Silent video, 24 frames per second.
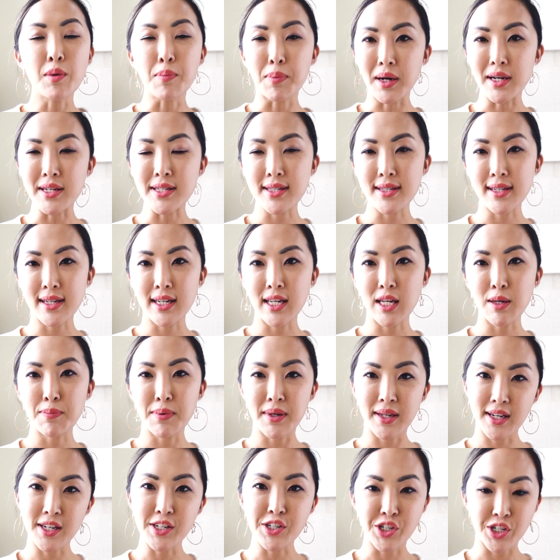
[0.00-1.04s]
the boss lady
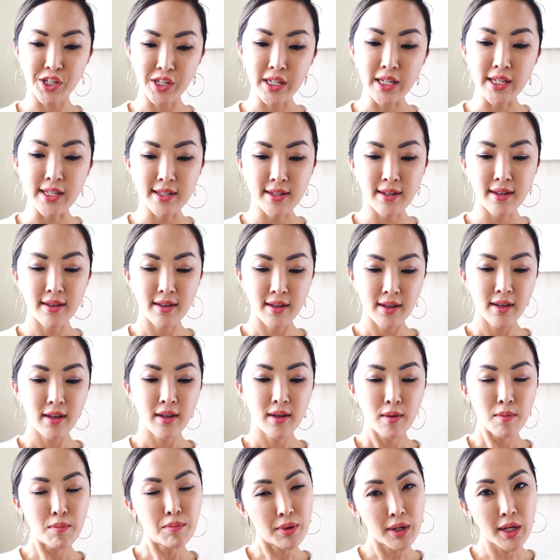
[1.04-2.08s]
because she is
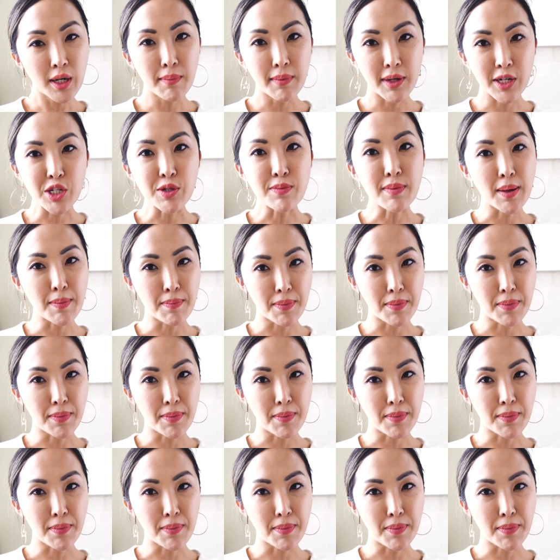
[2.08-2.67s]
pretty much my